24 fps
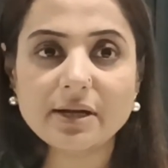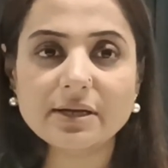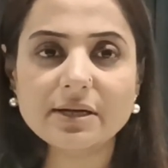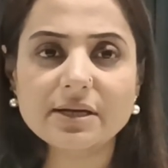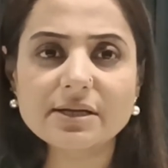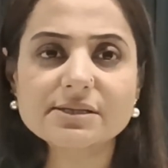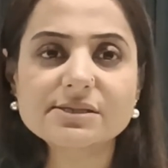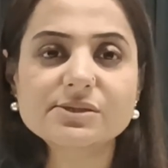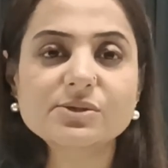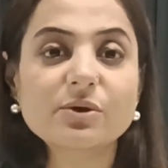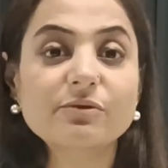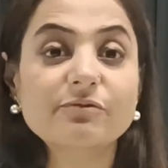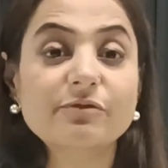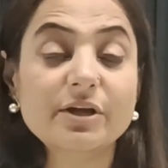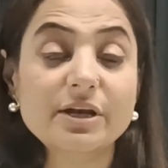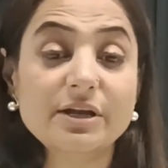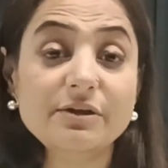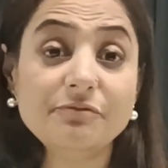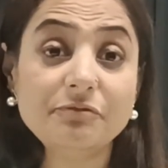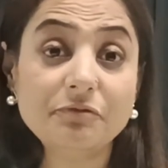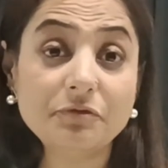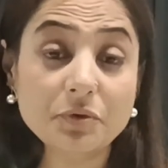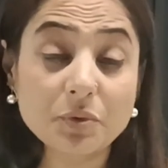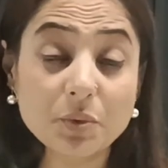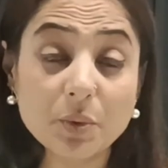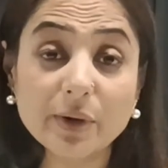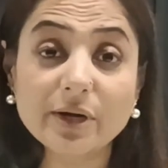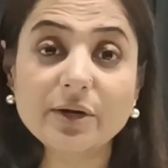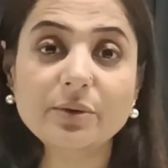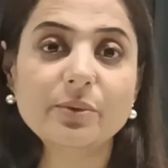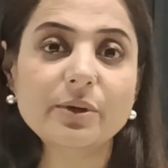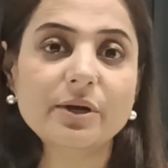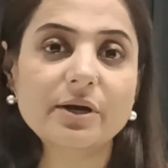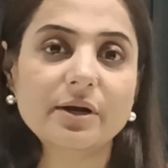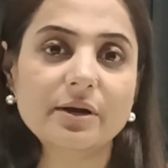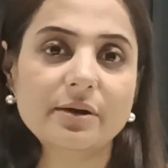Unless you're very
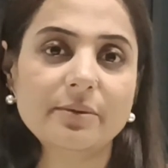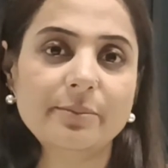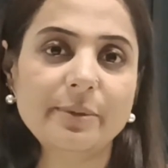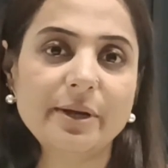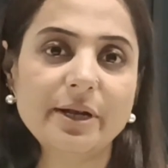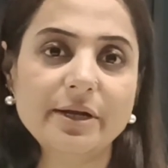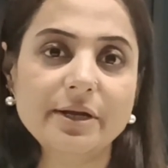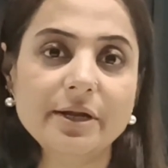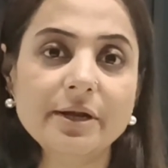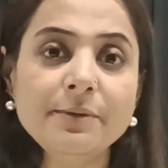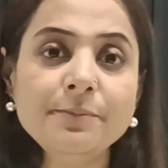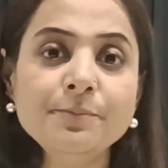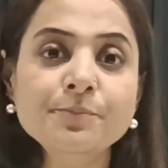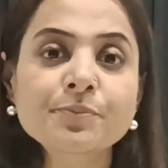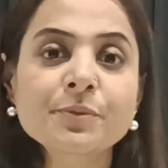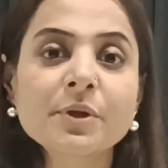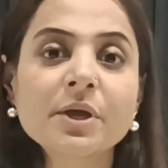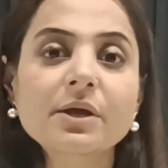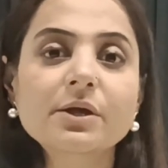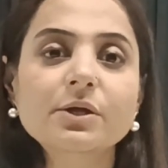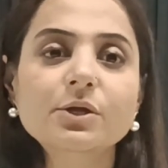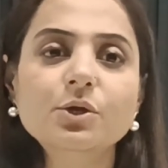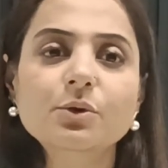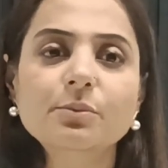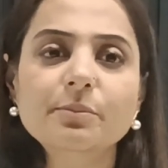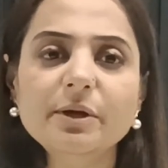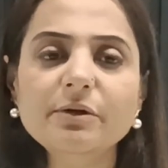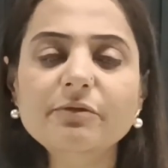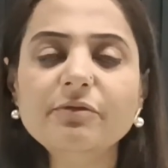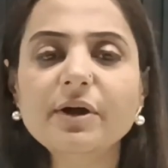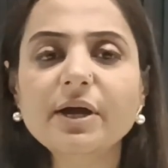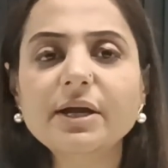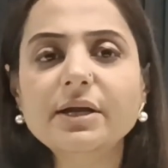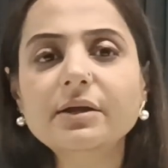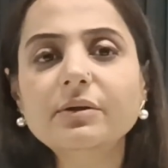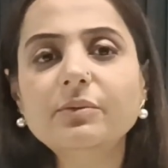fluent with Armenian, you
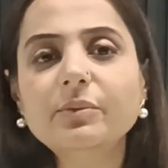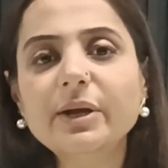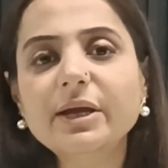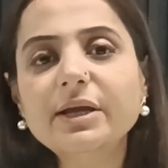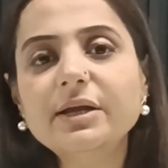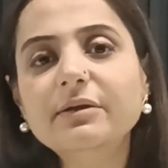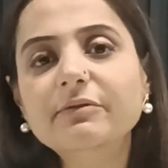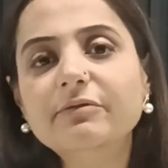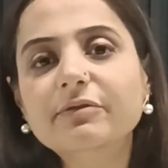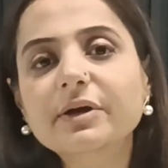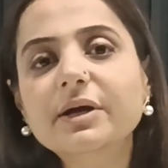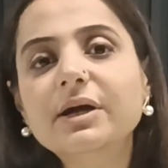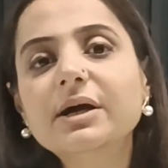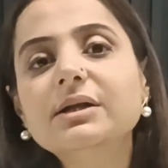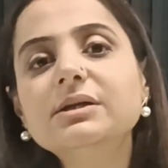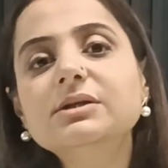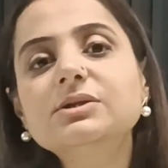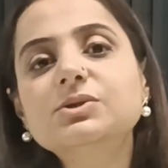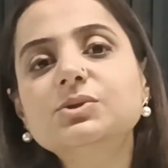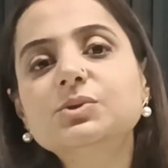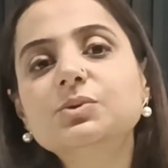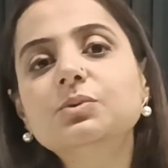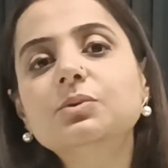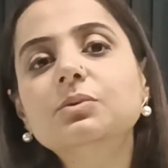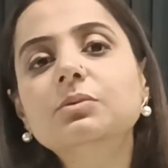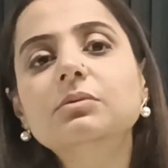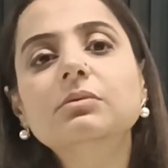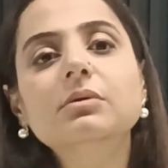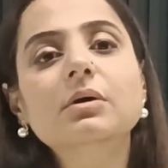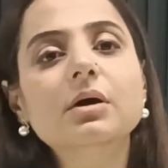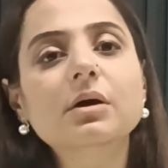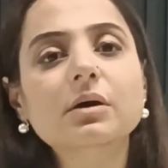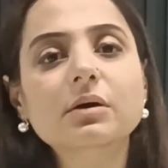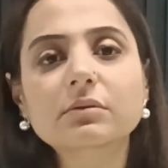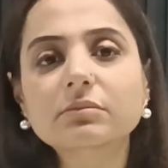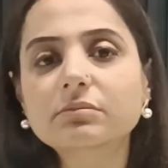may find it very difficult
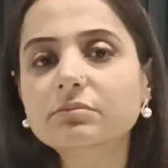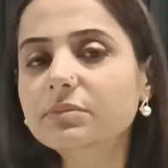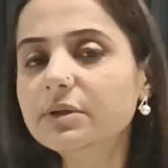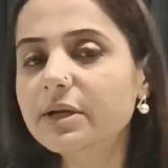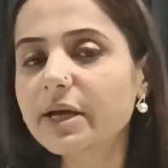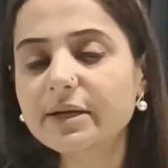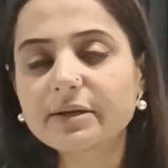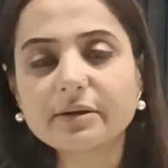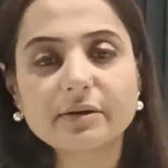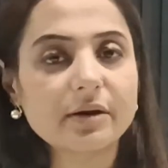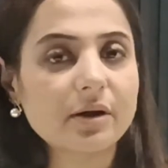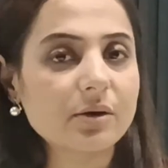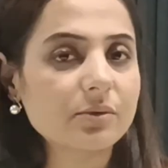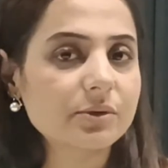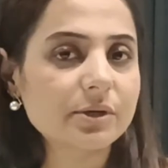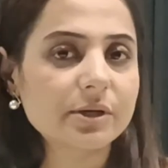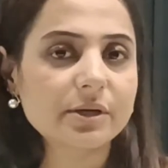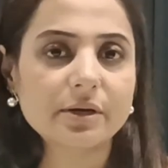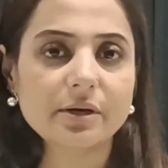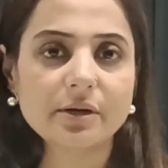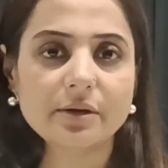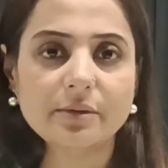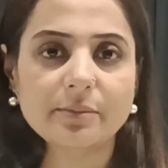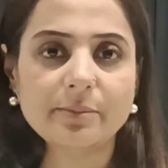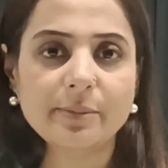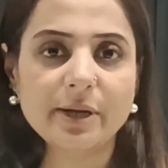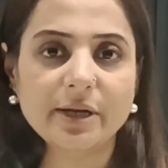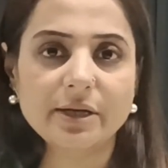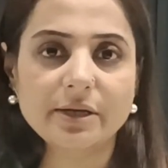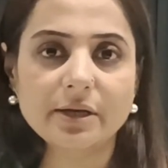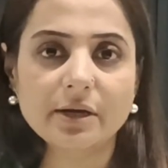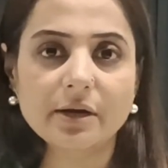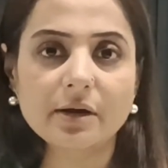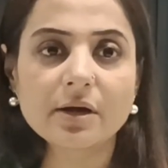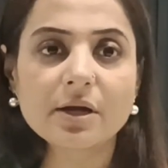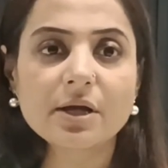to um, get around in
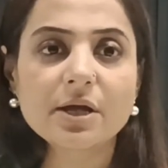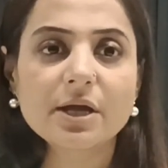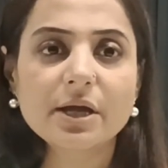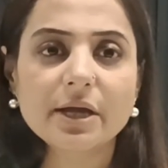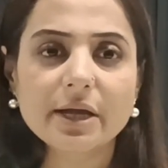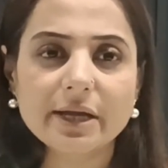Armenia.